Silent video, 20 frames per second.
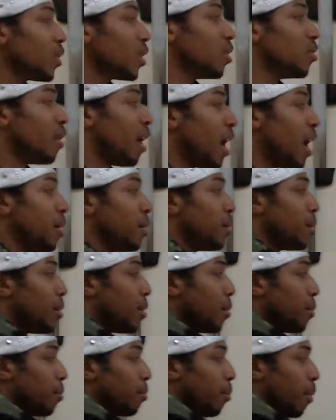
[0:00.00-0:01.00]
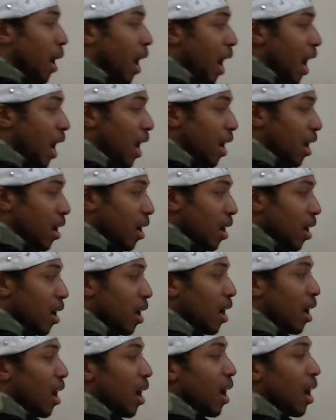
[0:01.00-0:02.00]
Right? Ma,
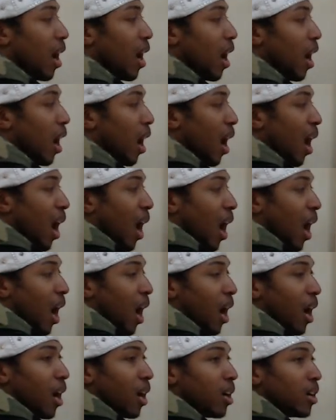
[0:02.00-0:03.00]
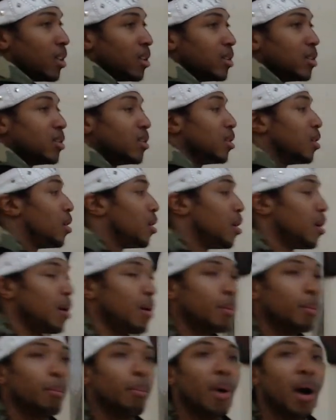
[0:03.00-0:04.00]
ah,
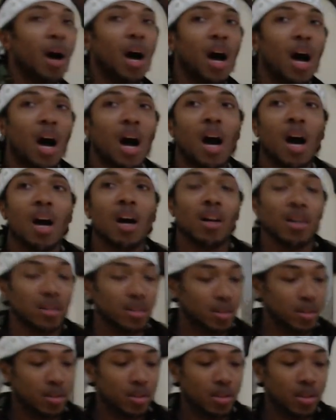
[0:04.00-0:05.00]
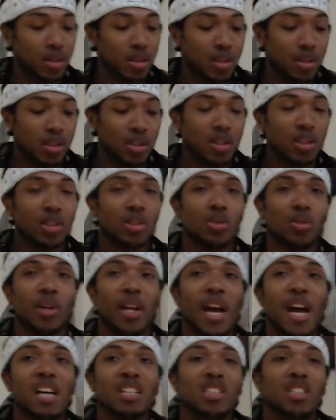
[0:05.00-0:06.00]
ma, ah. So there
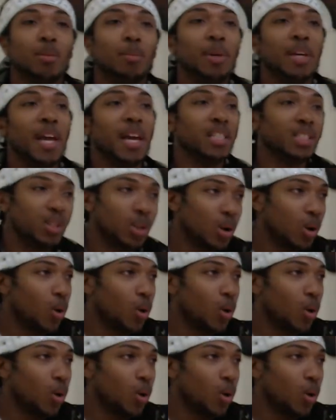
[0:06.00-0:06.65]
has to be a